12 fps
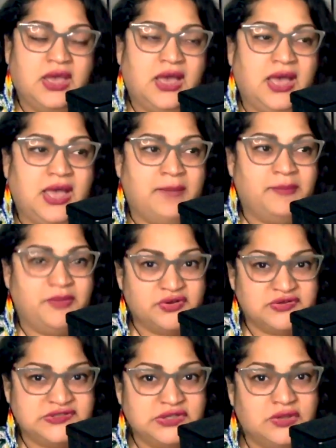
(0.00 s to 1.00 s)
But
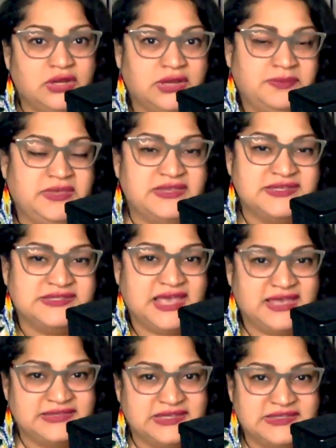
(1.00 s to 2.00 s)
there's still going to be this
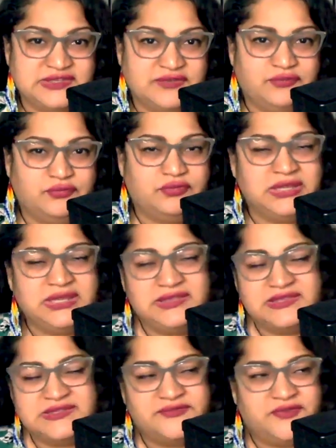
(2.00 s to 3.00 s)
essence of really
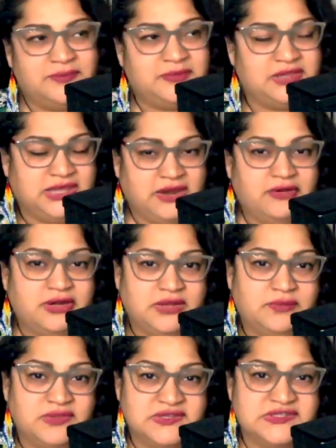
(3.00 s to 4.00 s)
this familiarity
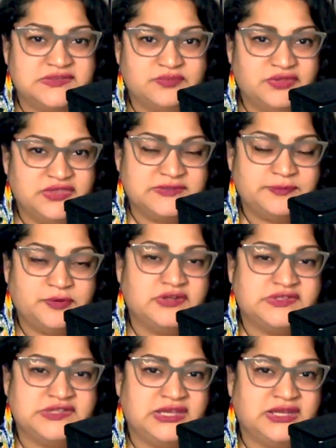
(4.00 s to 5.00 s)
with this
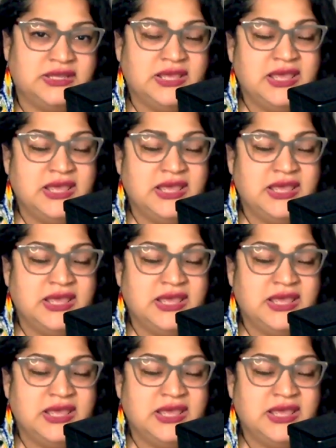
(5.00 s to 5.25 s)
person.